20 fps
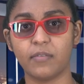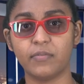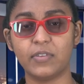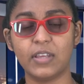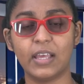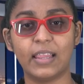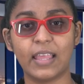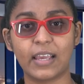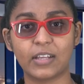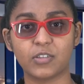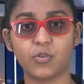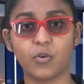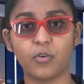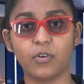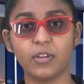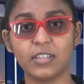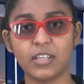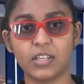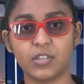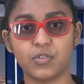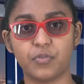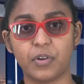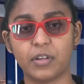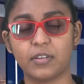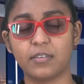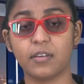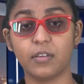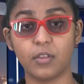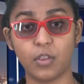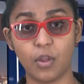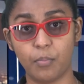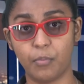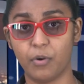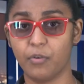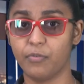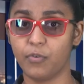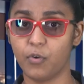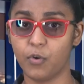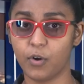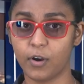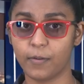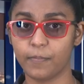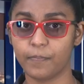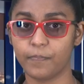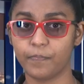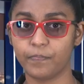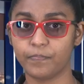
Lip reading: of the electoral District number 4.